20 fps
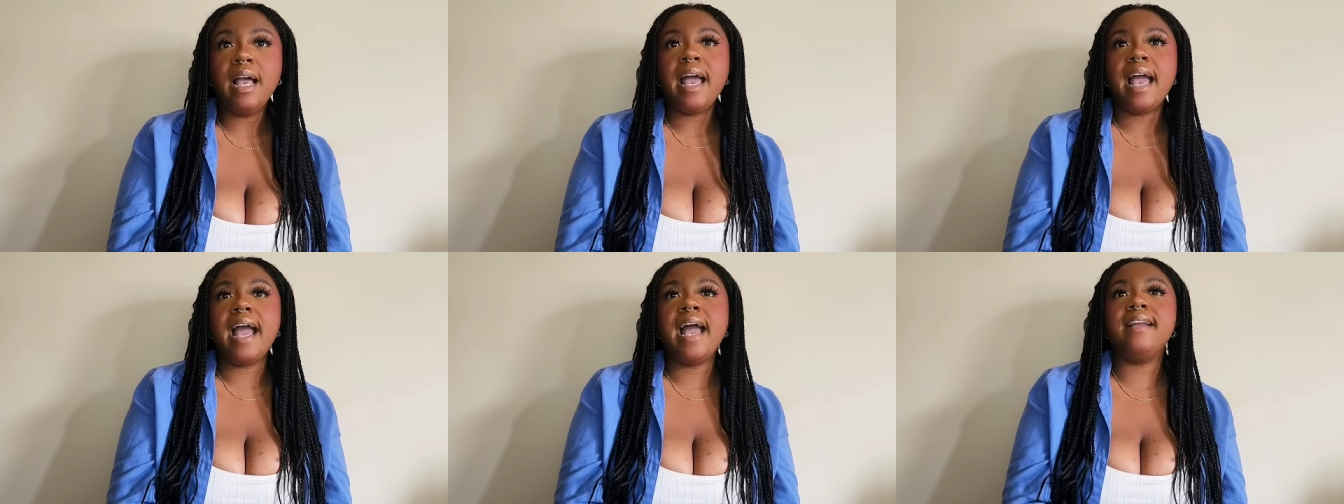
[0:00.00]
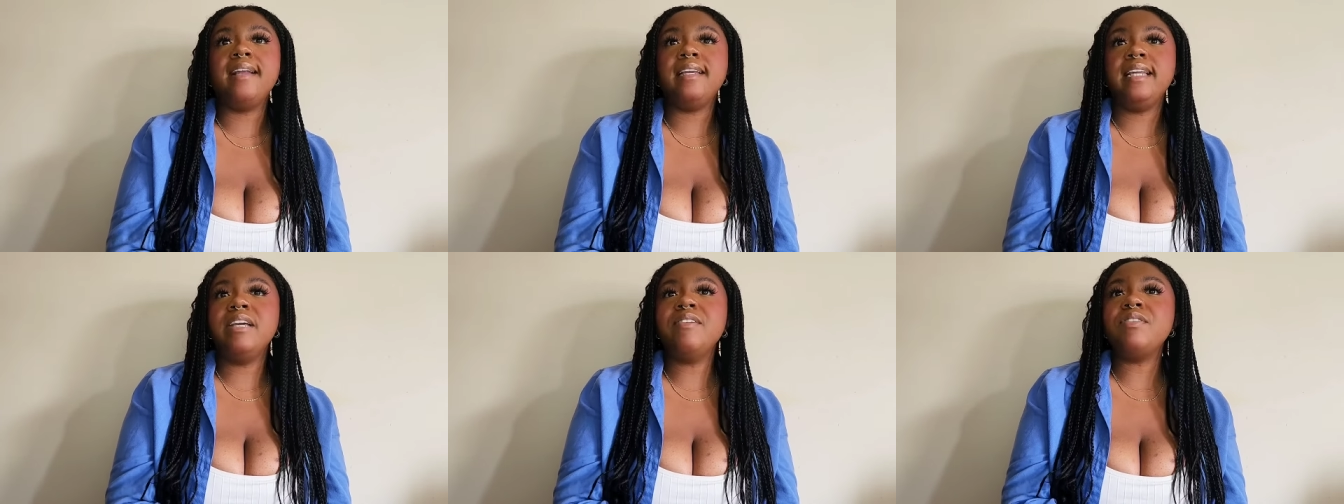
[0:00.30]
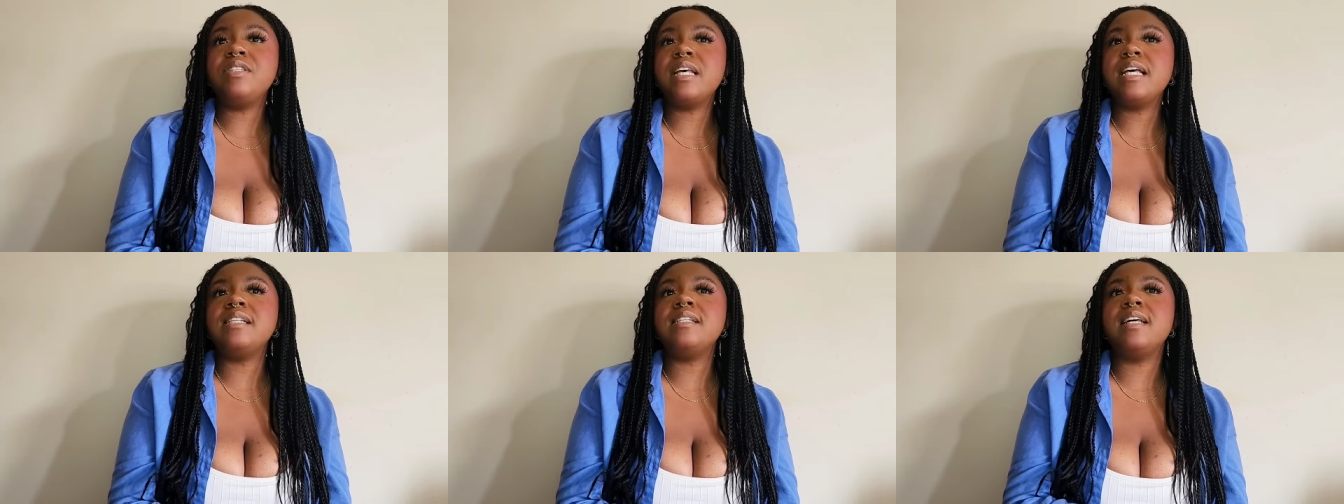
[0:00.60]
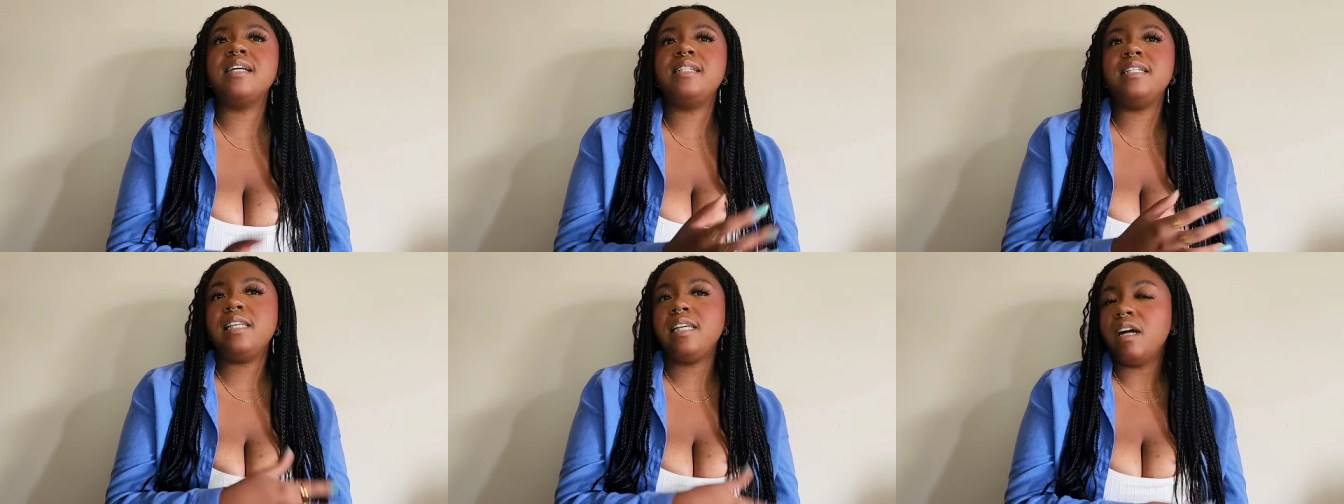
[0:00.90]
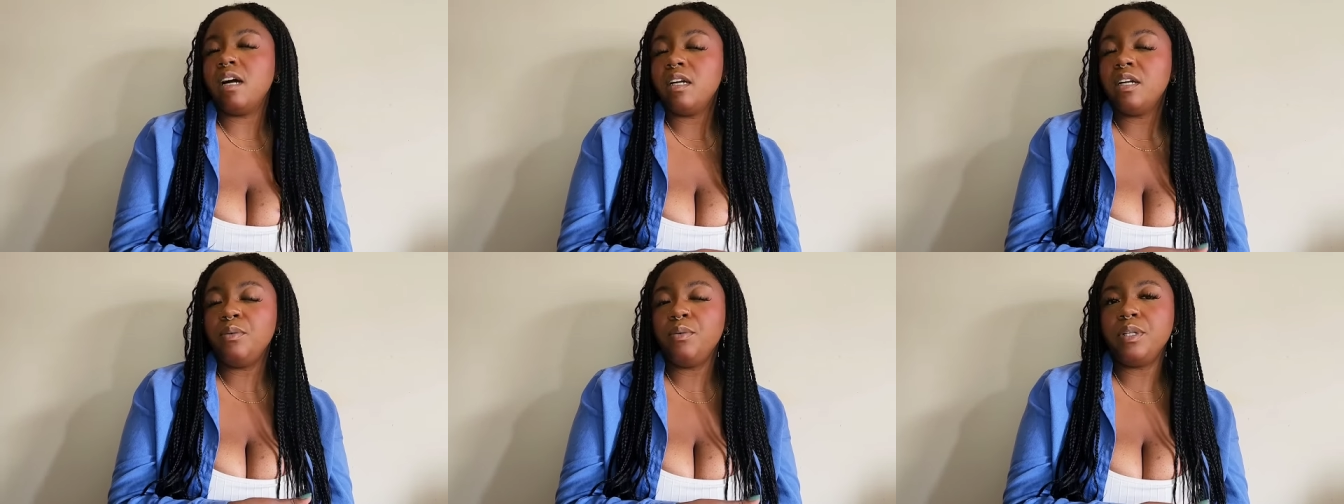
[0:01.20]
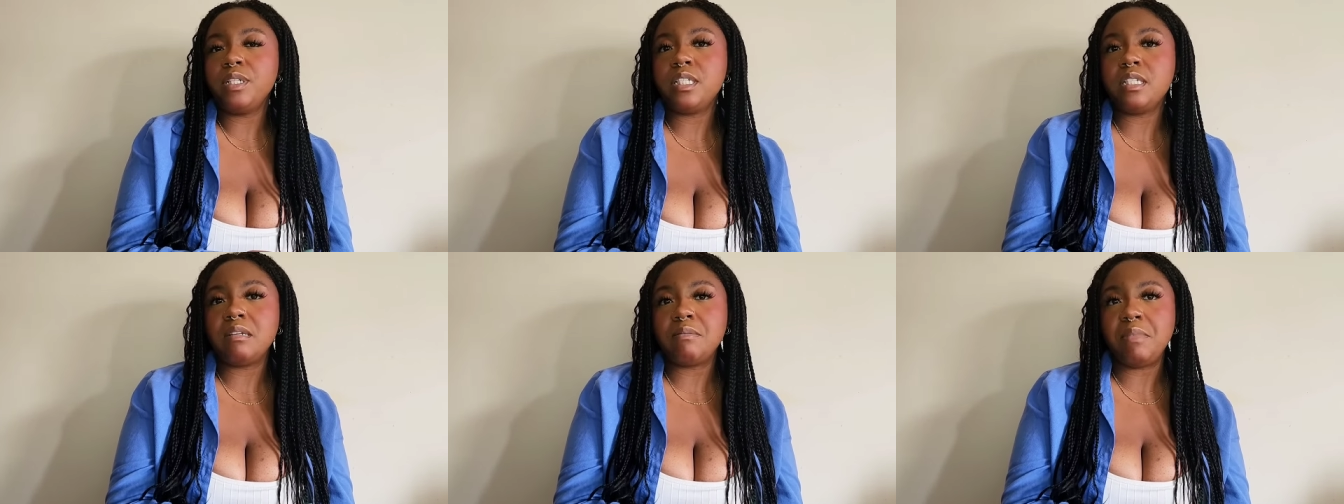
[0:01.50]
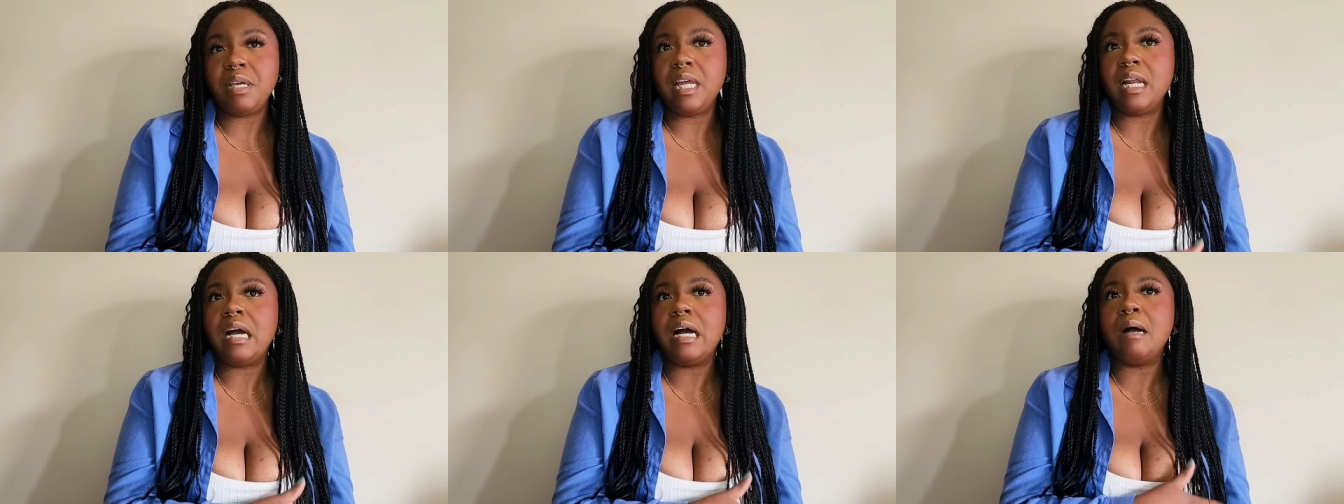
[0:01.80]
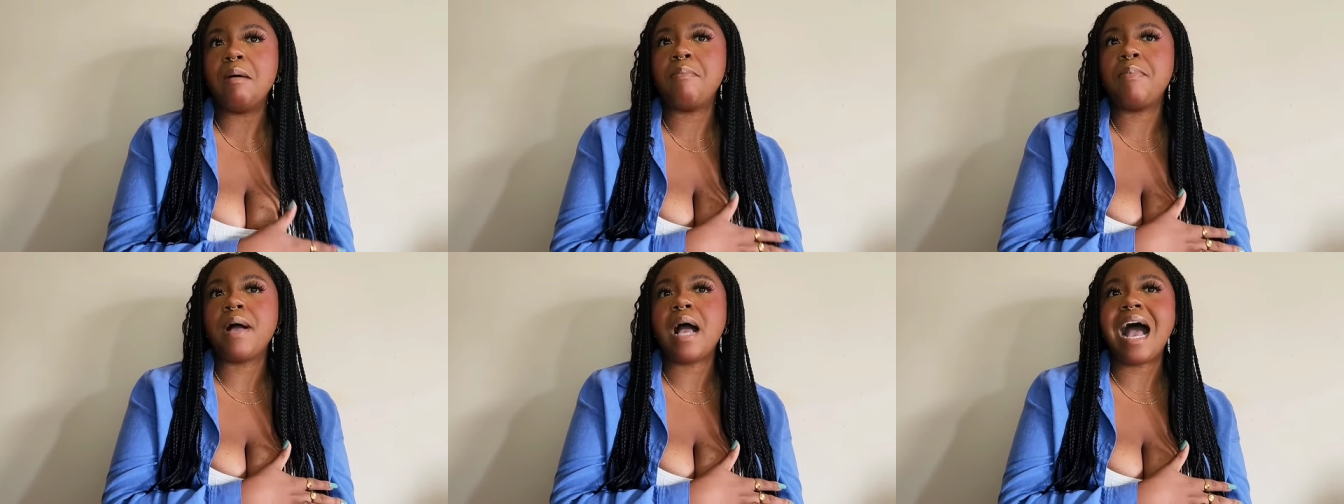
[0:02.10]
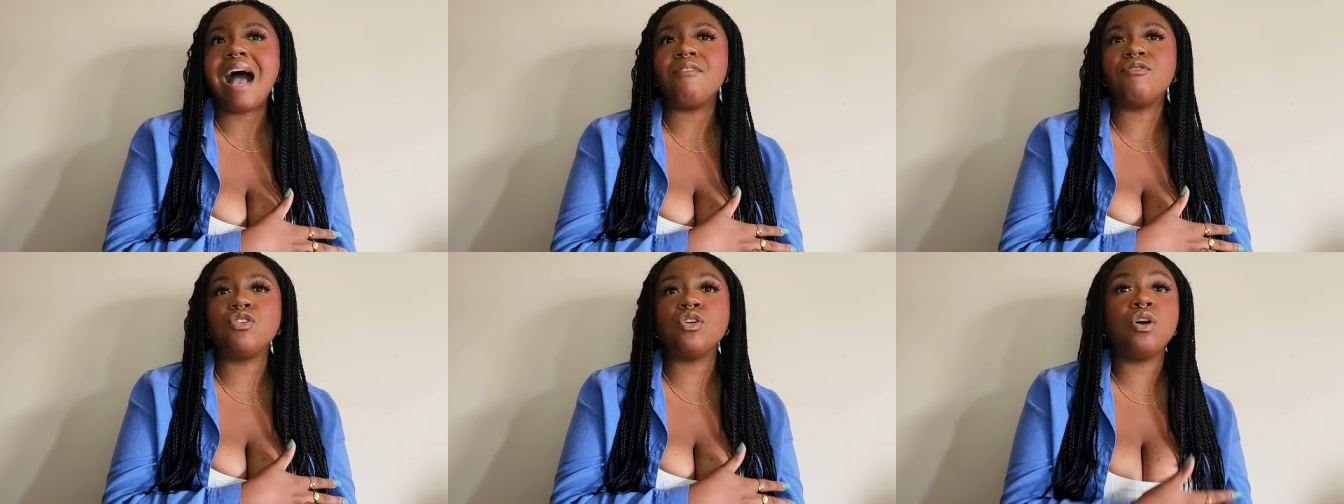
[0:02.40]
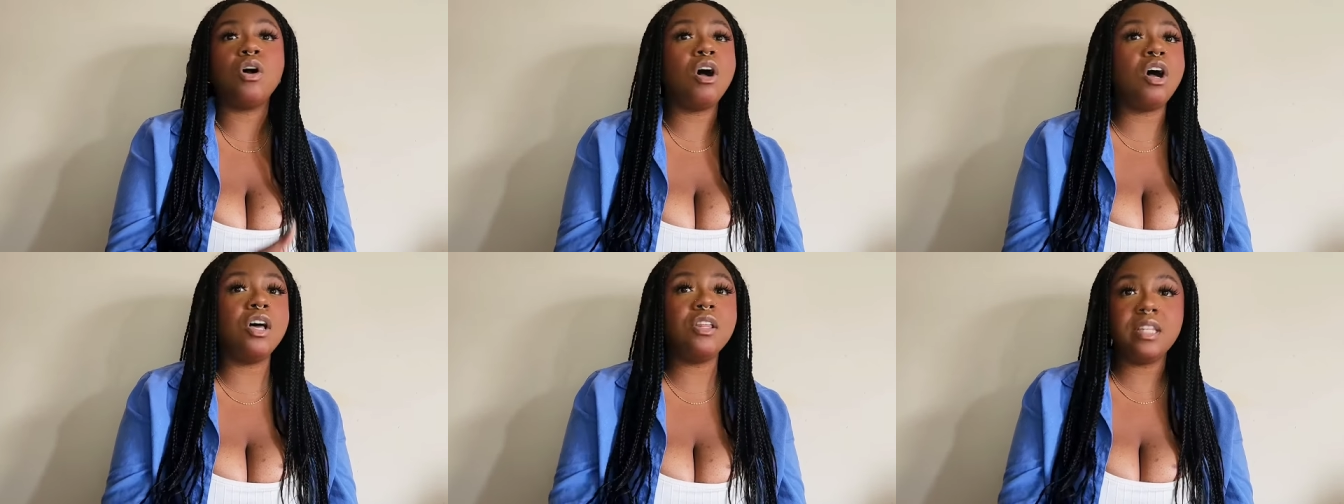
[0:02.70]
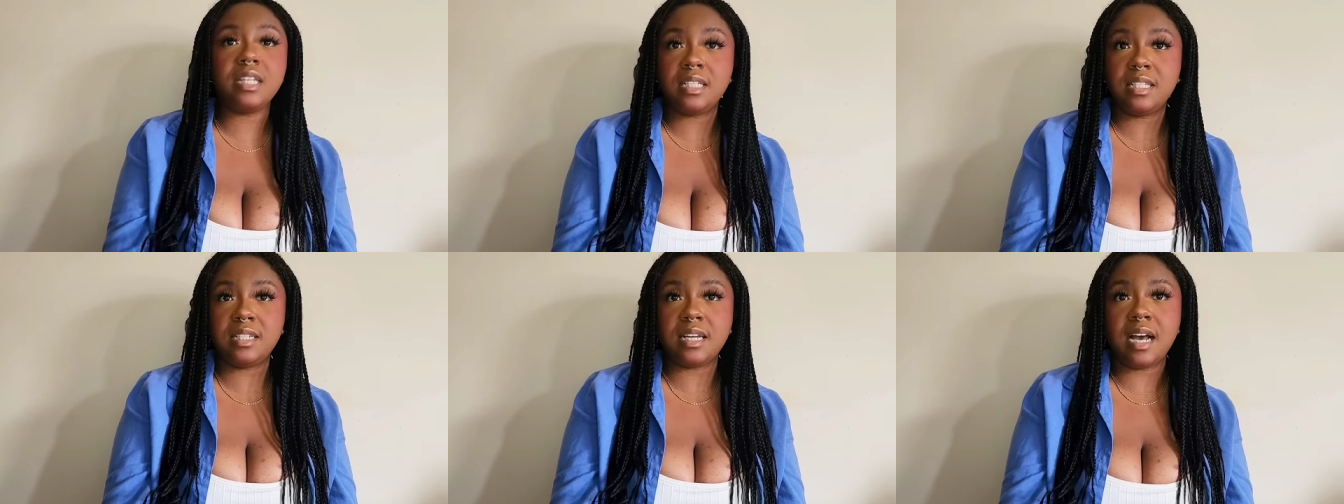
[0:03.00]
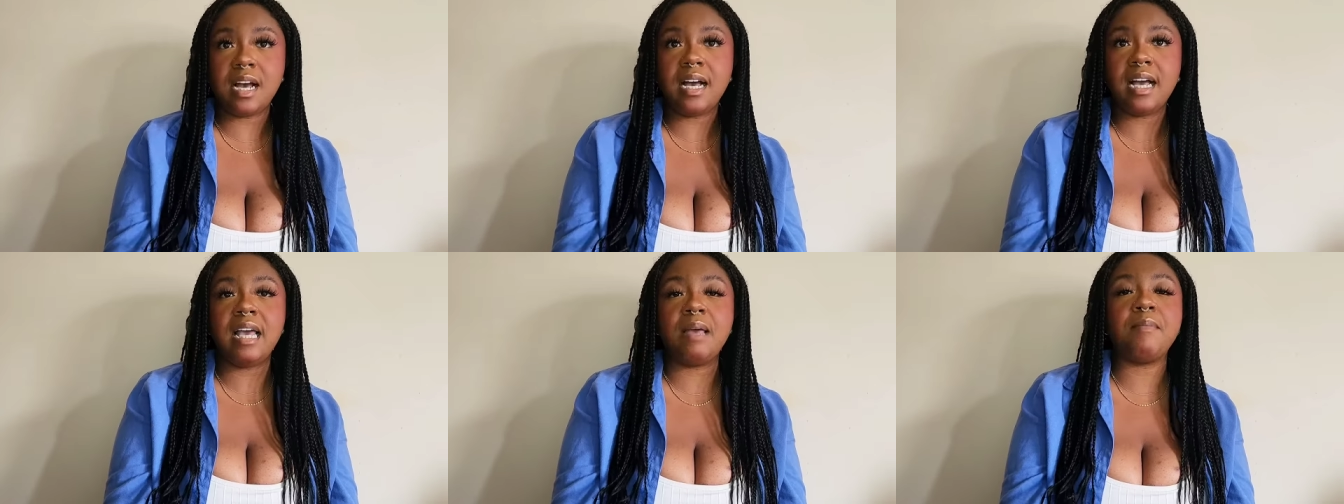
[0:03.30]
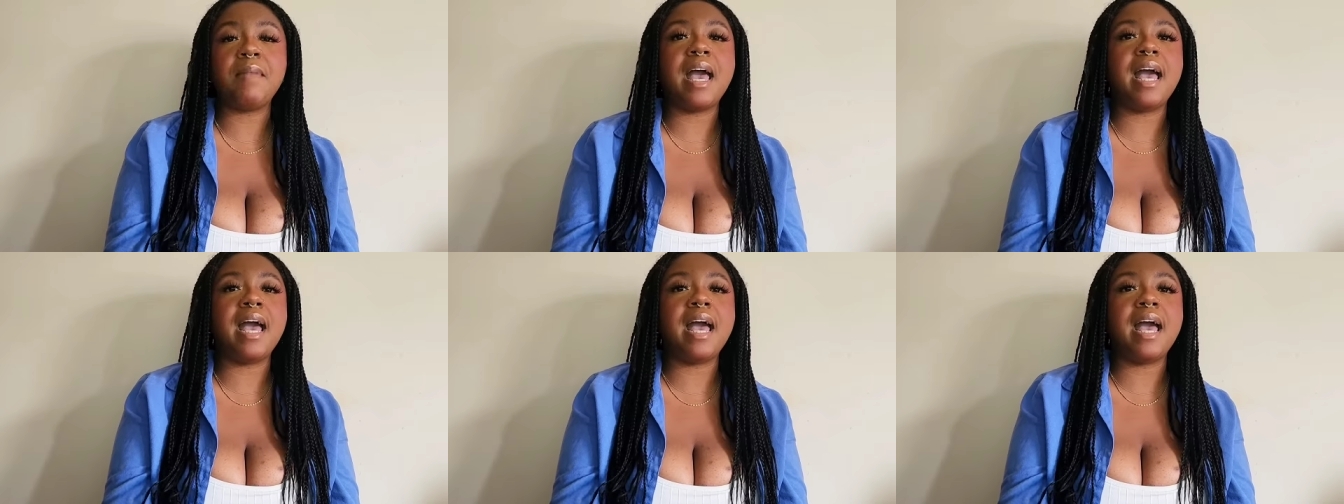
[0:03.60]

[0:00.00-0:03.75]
and Nev says that Tiana wants to meet up after all this time,